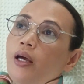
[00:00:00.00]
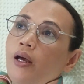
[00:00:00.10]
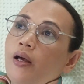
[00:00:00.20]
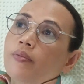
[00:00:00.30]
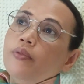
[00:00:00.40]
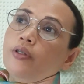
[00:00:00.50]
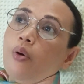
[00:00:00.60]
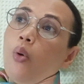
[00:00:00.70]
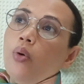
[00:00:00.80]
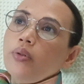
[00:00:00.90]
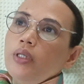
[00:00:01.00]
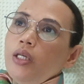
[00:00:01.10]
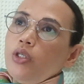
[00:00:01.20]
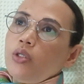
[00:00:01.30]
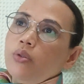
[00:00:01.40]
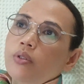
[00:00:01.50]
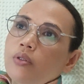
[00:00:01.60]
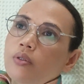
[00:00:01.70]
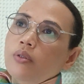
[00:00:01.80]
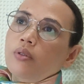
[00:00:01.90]
have their own
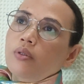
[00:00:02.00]
issues,